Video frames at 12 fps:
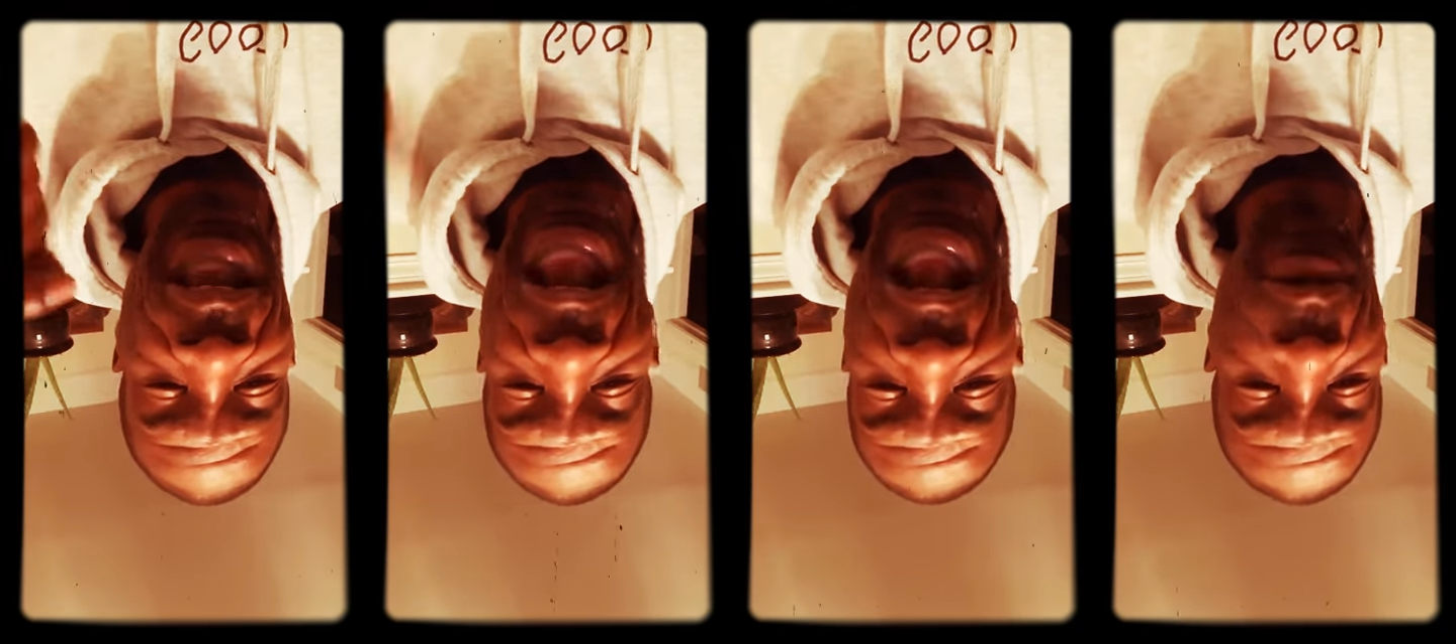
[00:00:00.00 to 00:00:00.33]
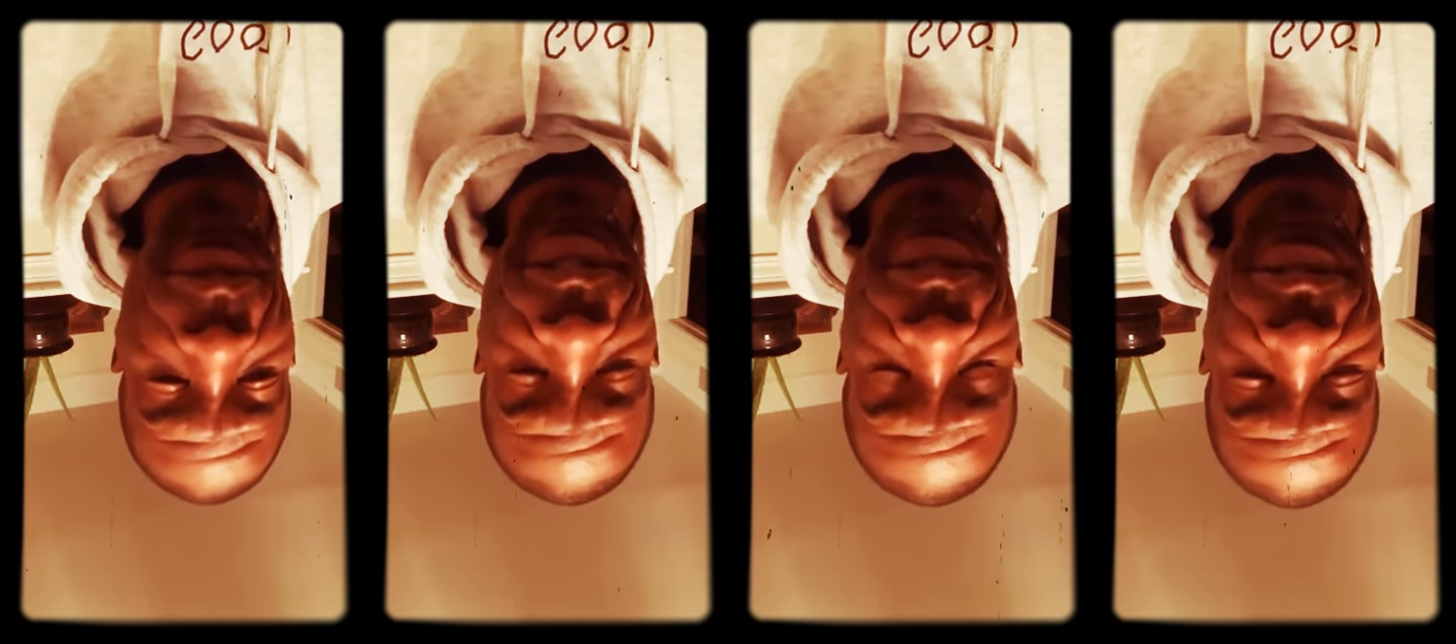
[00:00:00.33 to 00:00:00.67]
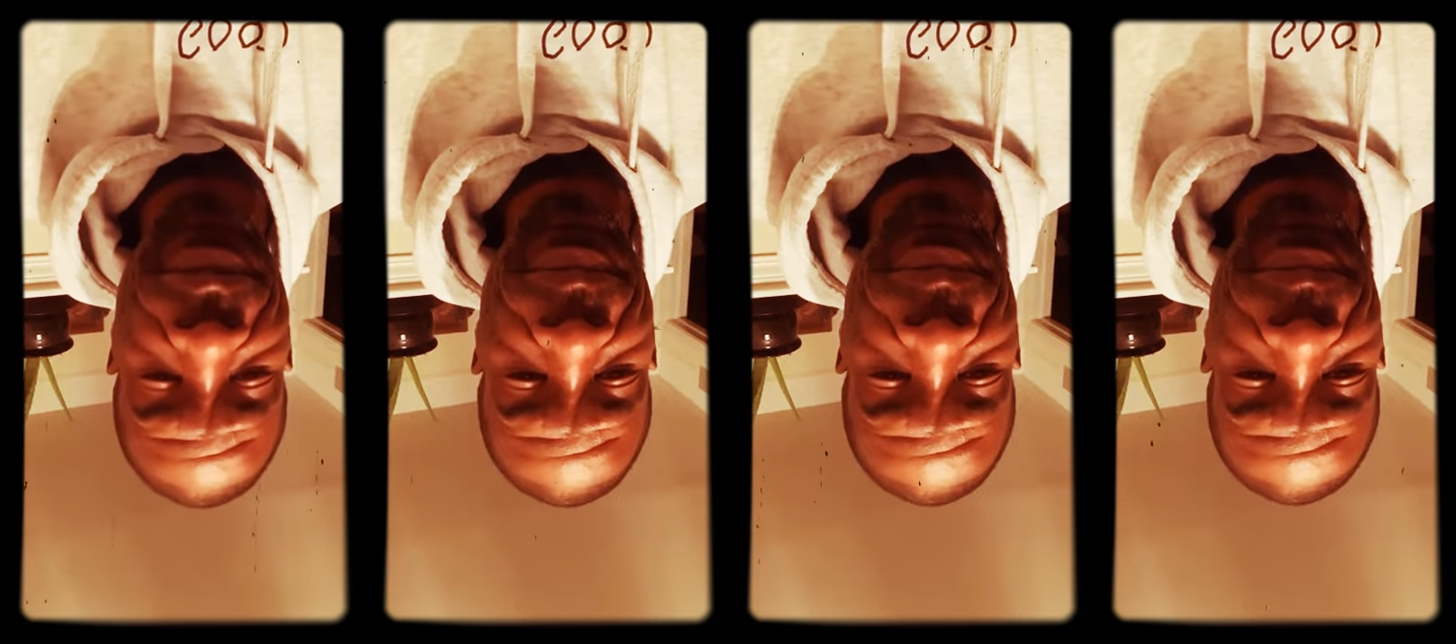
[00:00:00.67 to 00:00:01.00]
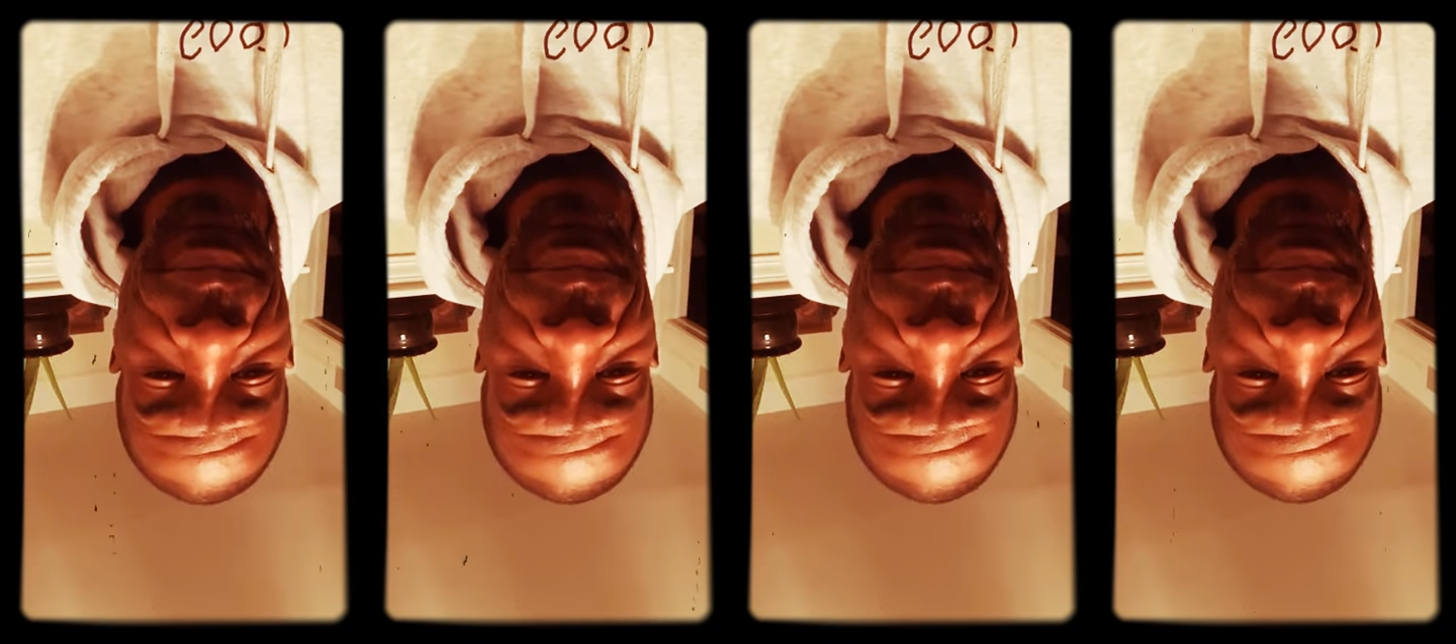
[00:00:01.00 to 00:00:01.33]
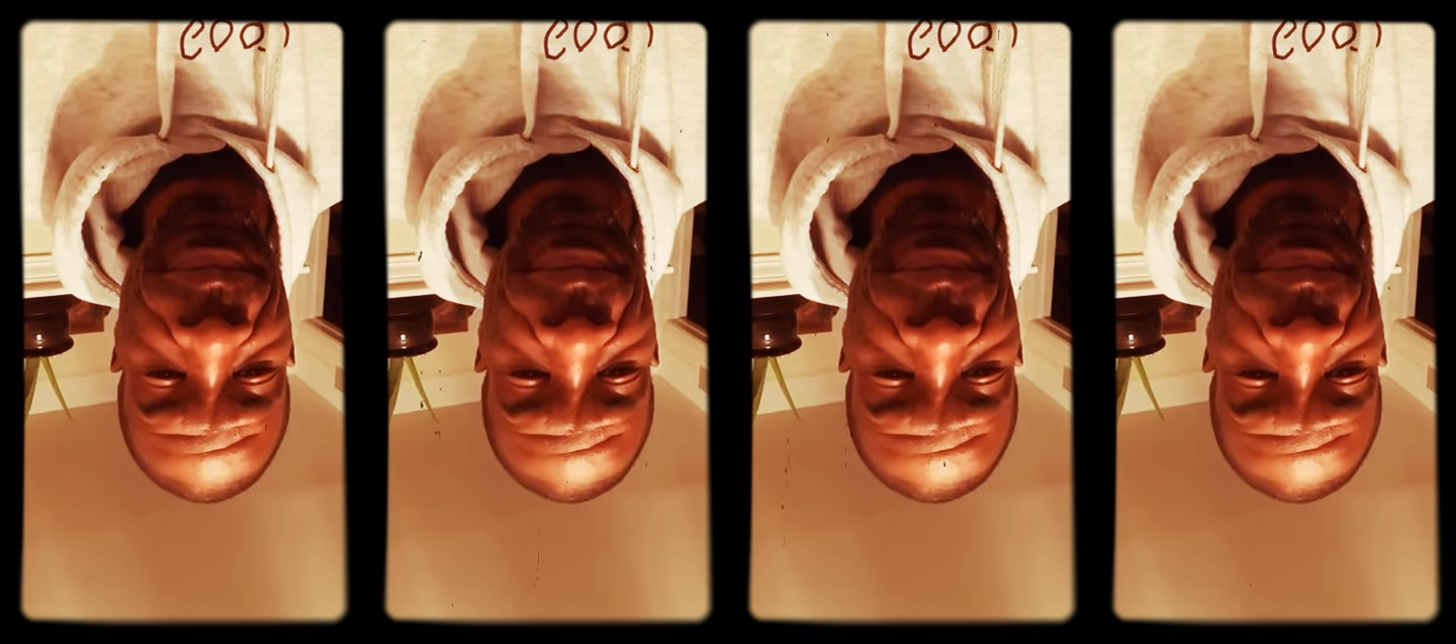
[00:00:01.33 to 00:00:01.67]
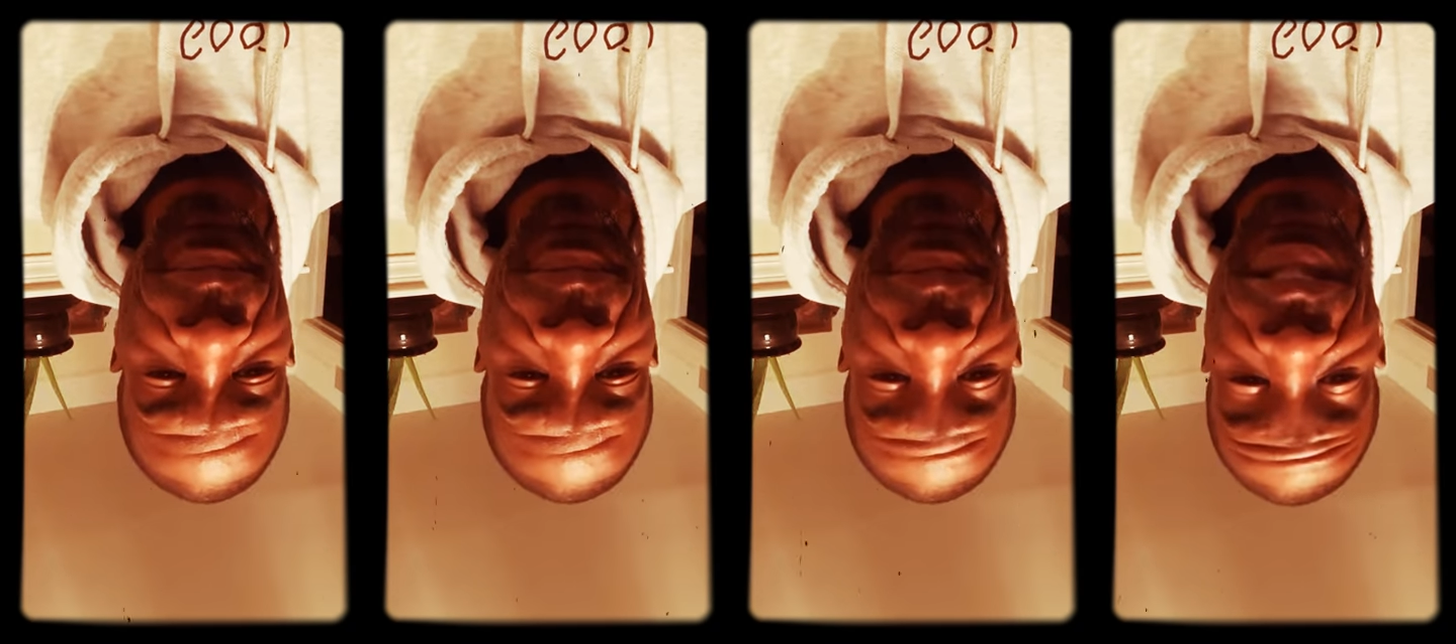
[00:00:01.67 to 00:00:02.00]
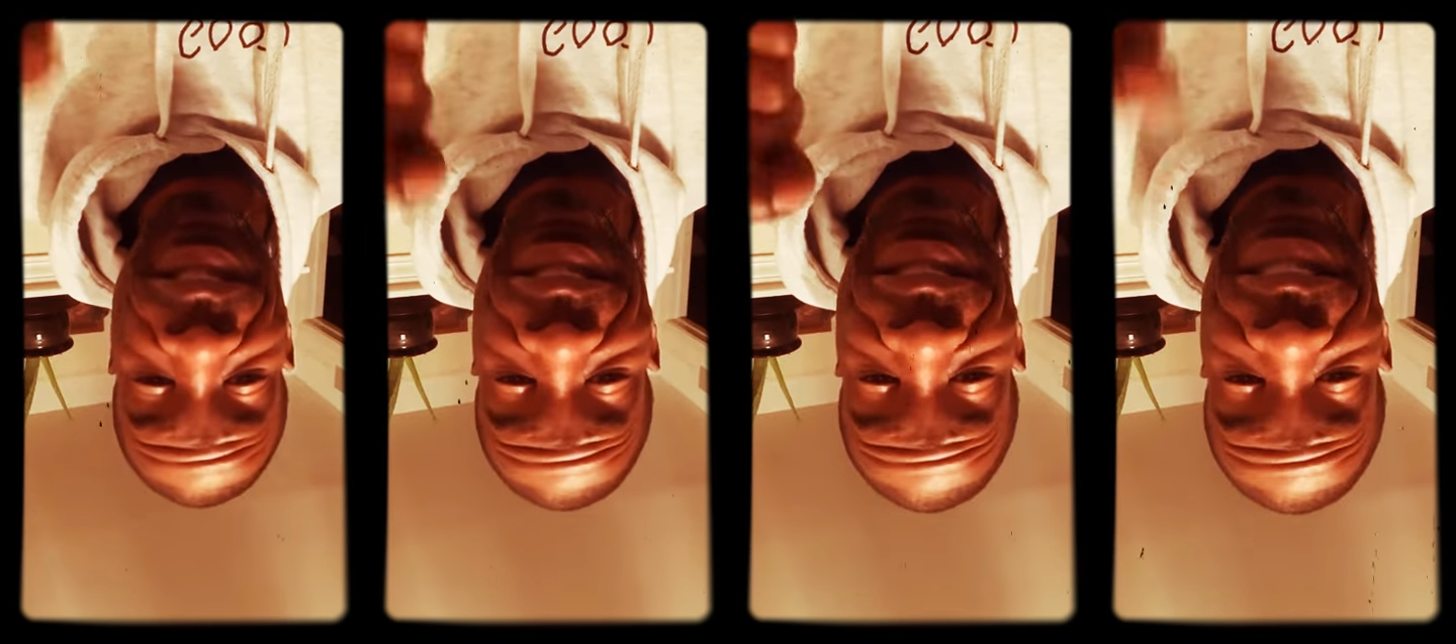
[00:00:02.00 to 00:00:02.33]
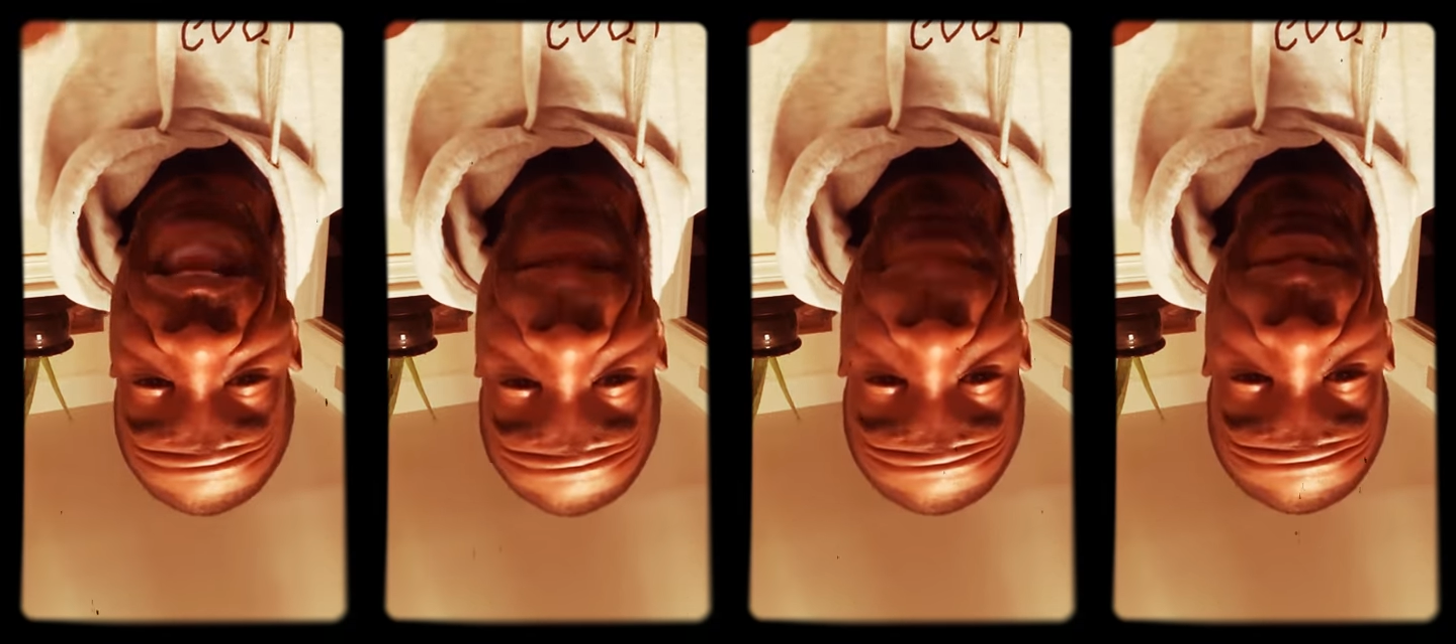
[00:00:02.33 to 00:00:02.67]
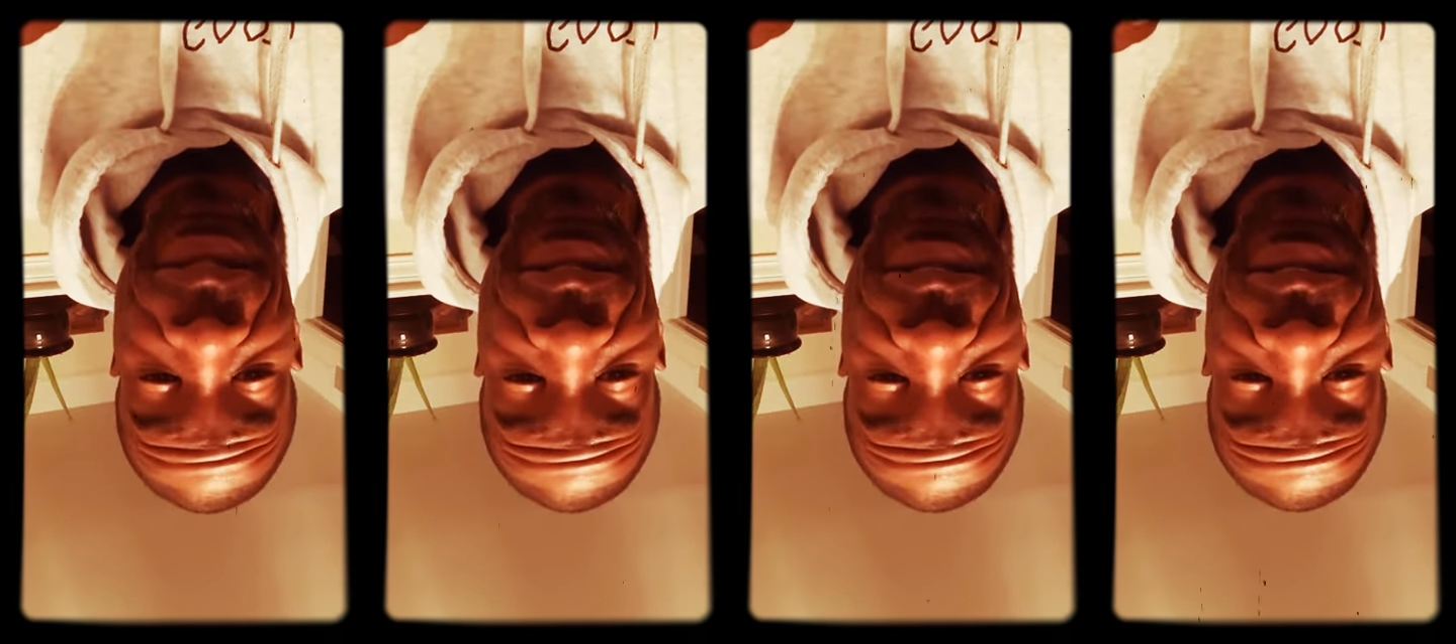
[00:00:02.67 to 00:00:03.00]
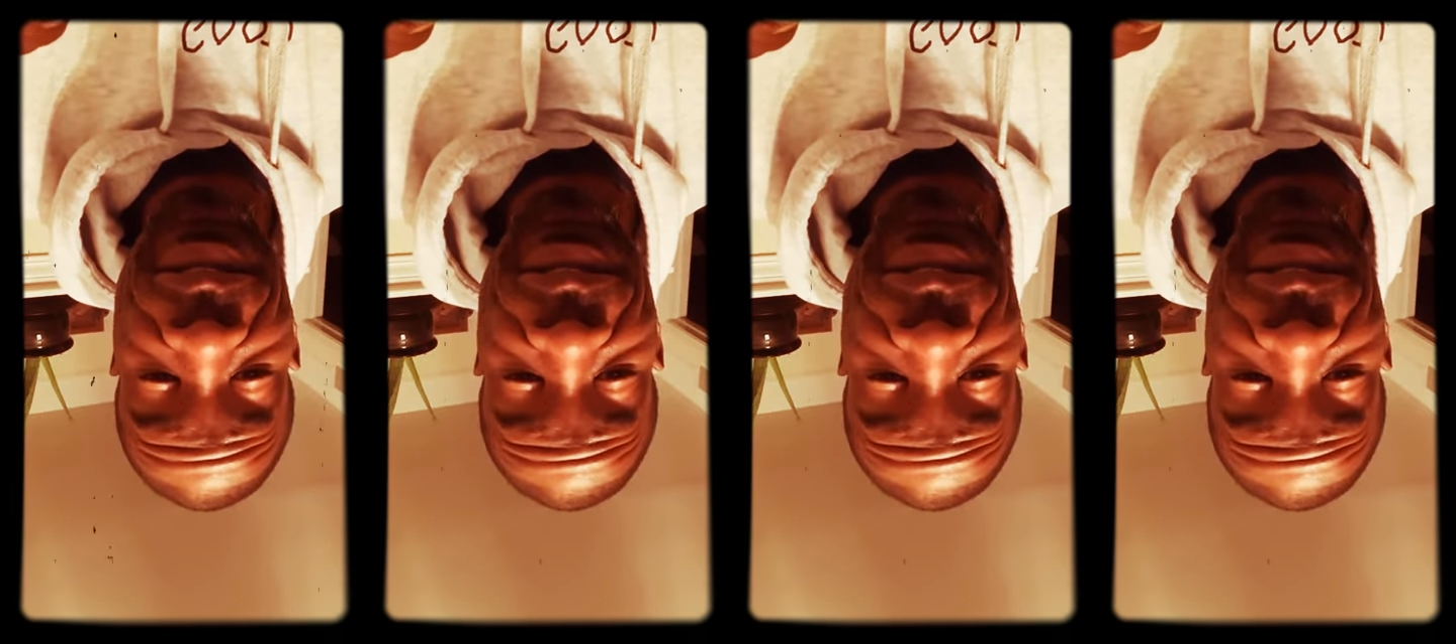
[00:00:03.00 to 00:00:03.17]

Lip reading: out here to stop us.